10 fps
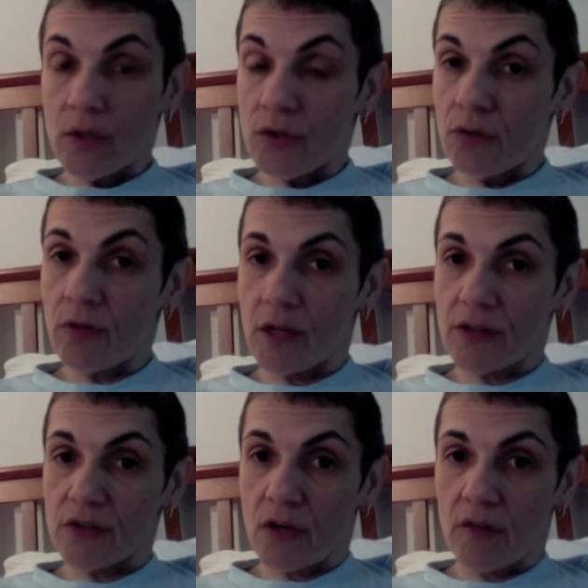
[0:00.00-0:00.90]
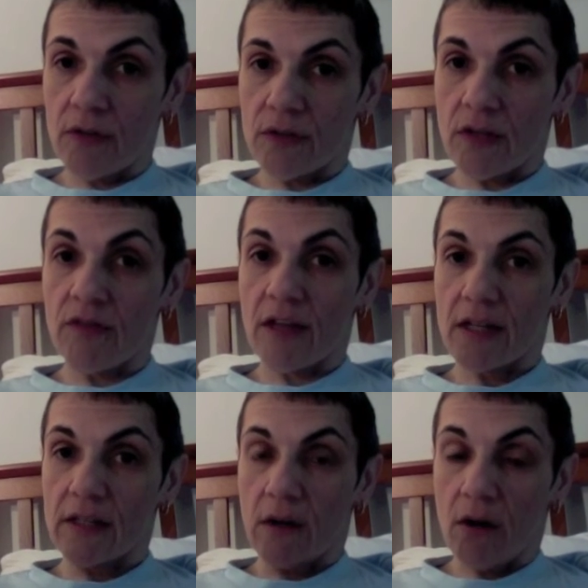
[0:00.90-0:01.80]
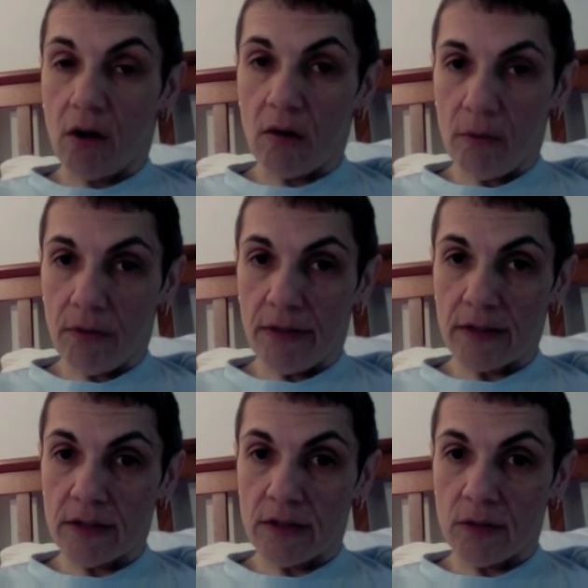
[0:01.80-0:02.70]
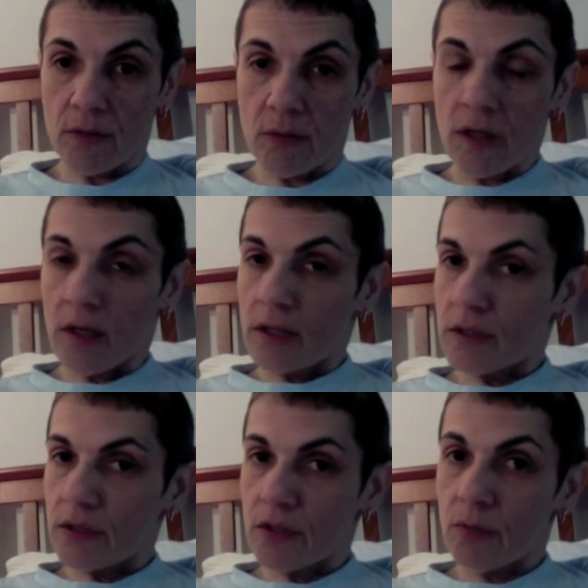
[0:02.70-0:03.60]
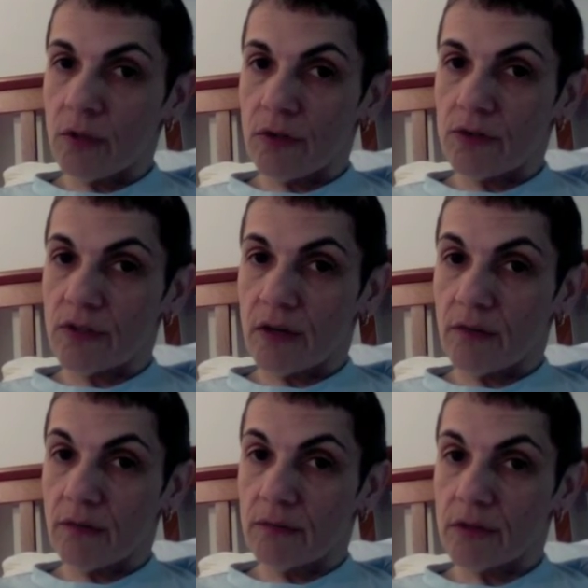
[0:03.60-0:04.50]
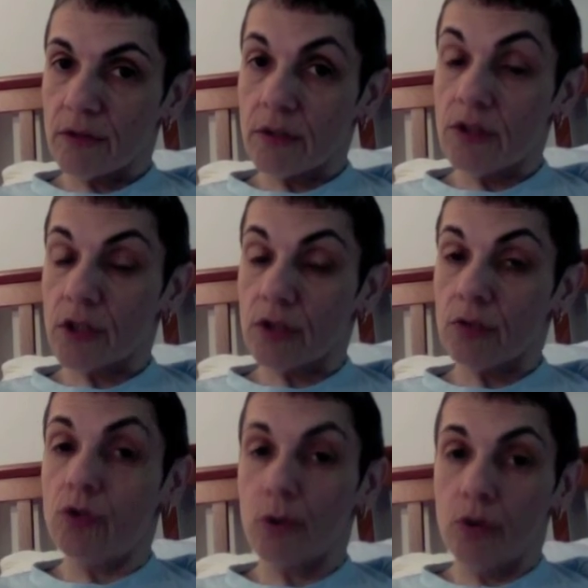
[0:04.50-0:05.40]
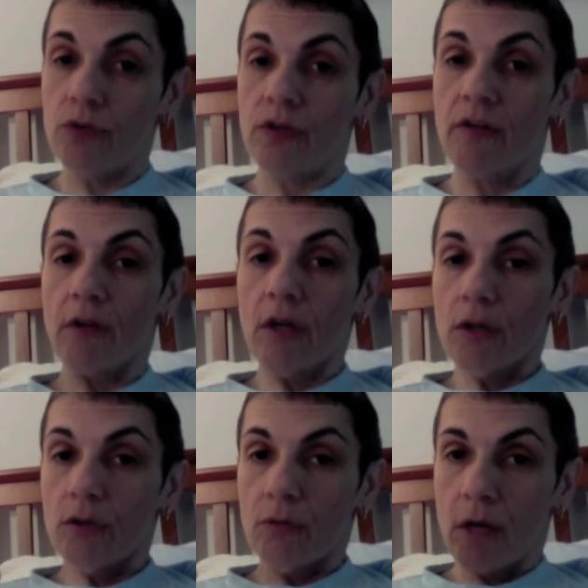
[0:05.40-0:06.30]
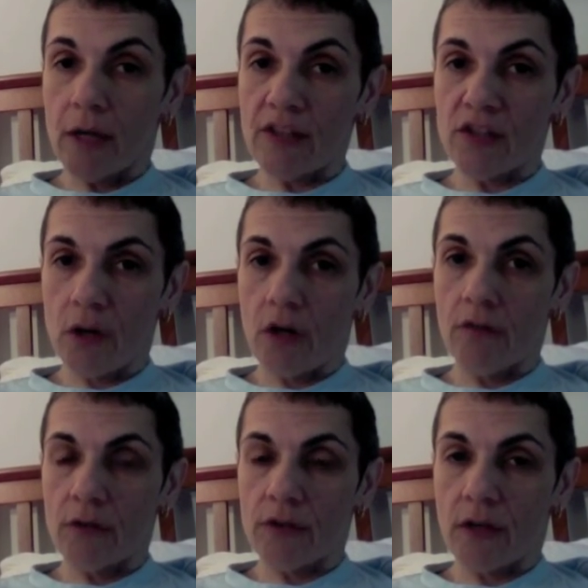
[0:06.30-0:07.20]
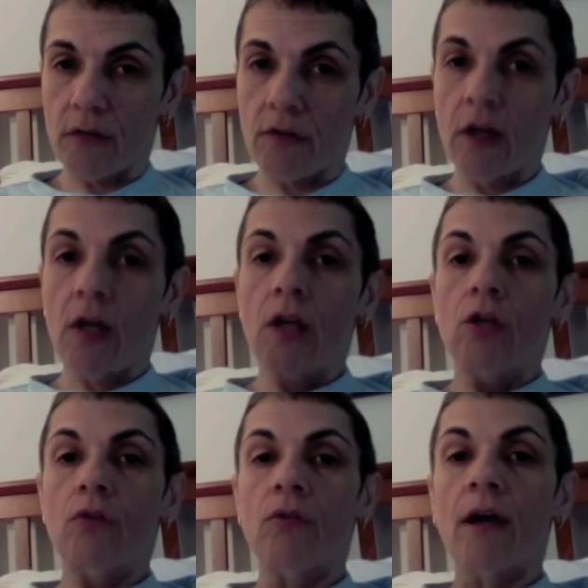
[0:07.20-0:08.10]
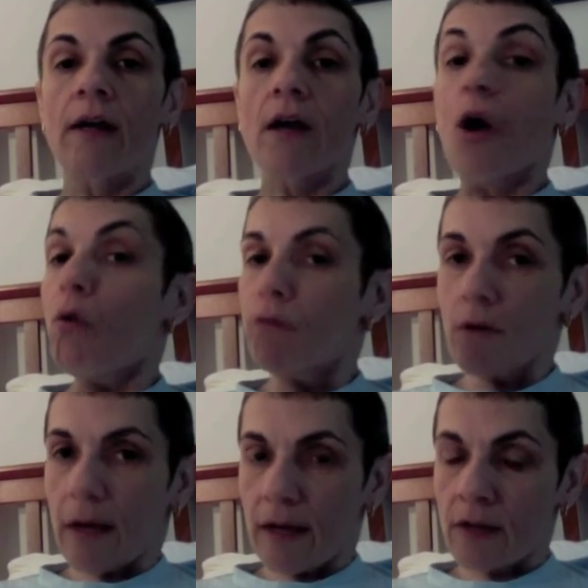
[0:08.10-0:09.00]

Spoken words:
Do not starve yourself. That is a horrible thing to do with yourself, to do to yourself. Do not starve yourself. Do not over